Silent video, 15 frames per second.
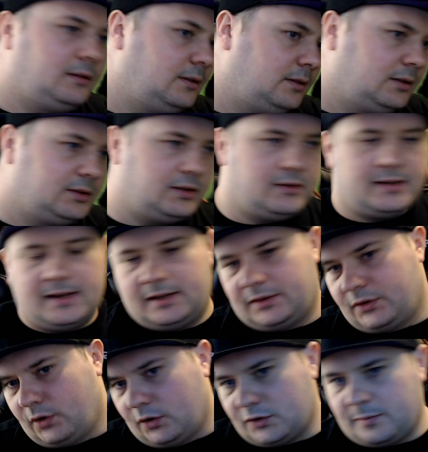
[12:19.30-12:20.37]
So you see
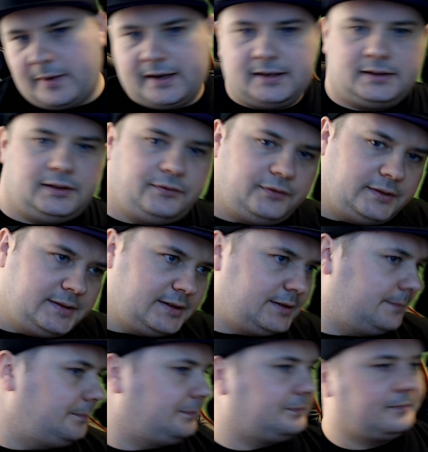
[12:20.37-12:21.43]
it does make a difference.
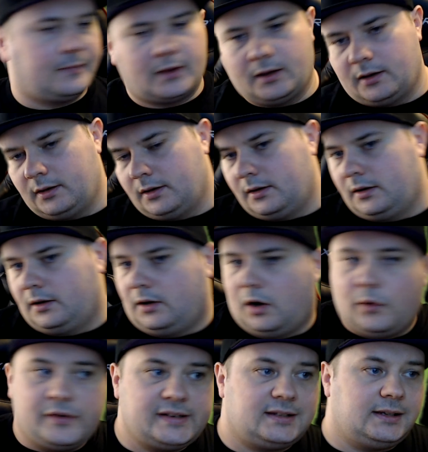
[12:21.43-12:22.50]

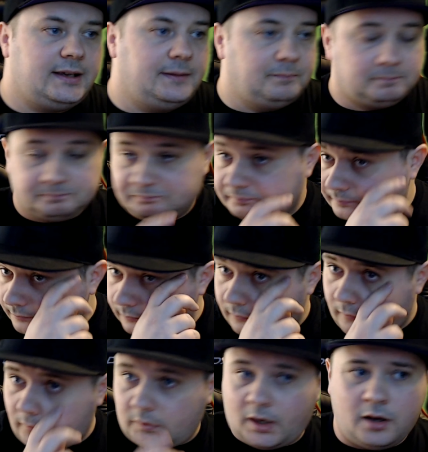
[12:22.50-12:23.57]
Obviously
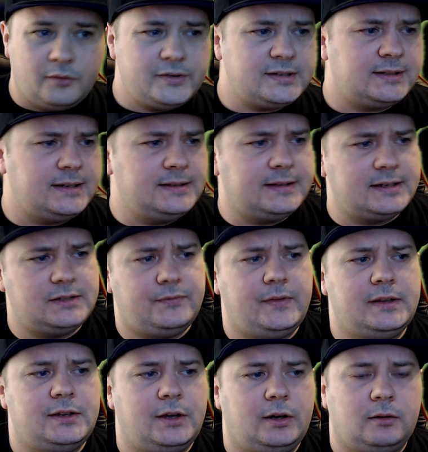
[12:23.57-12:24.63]
this
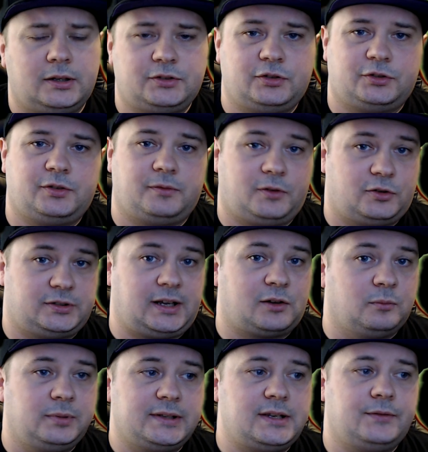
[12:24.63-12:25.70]
video, because I
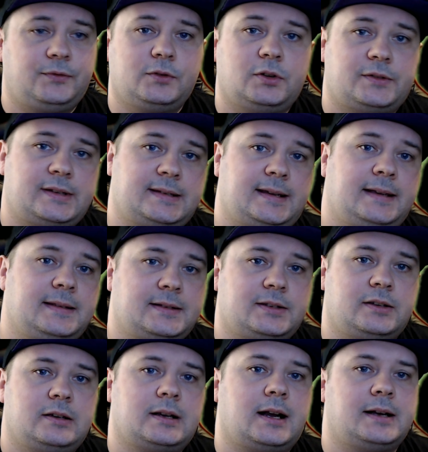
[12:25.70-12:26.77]
completely forgot to say this
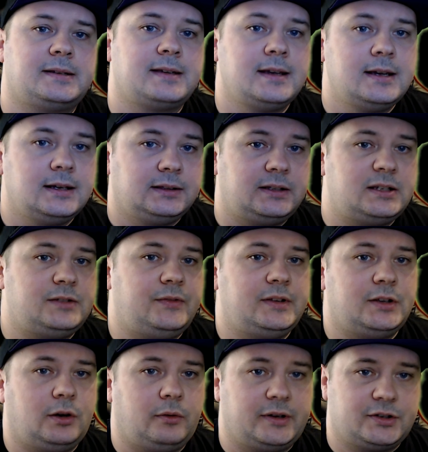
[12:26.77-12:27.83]
to you guys, this
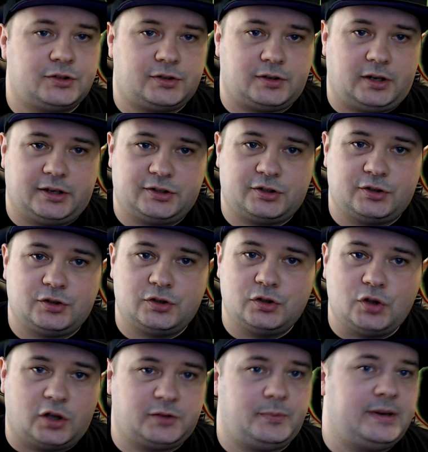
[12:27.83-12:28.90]
video is
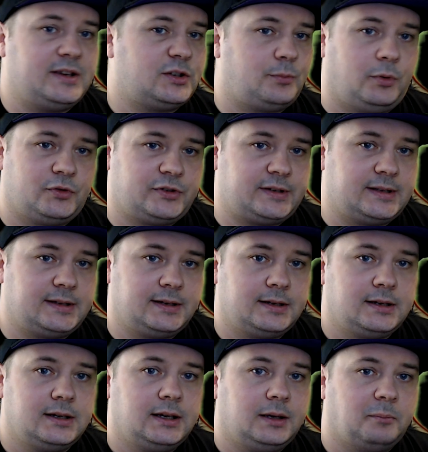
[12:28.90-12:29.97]
not being sponsored
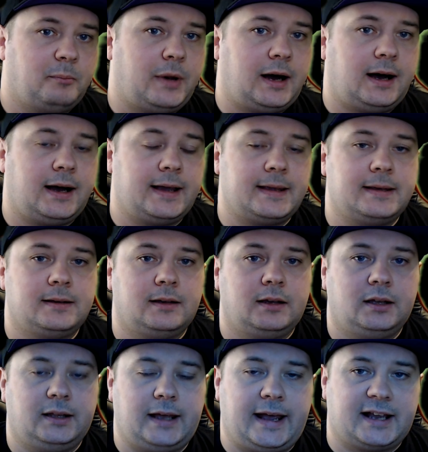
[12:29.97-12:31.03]
by
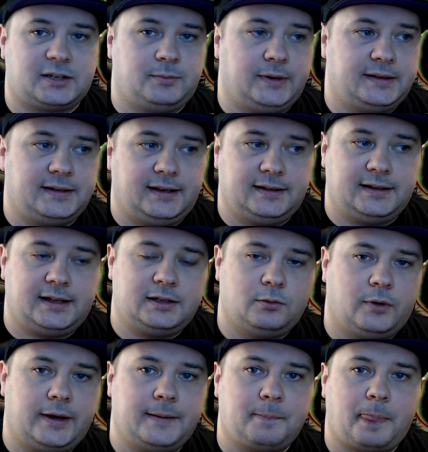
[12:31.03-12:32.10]
XSplit in any
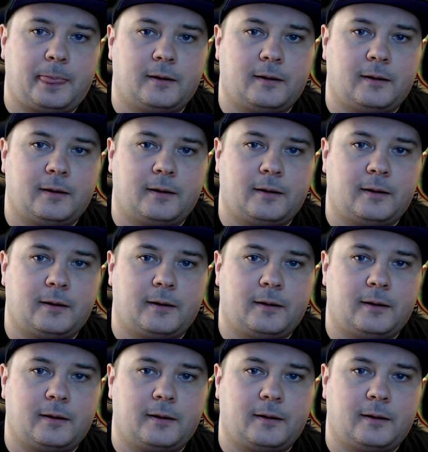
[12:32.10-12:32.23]
way.